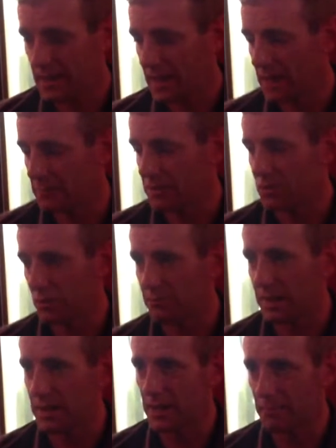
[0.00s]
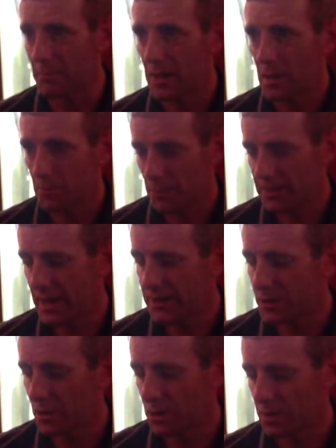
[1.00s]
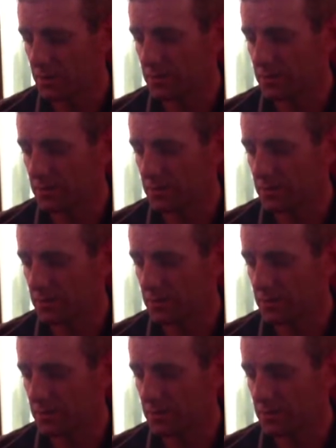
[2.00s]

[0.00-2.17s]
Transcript: named it Dublinia, but they took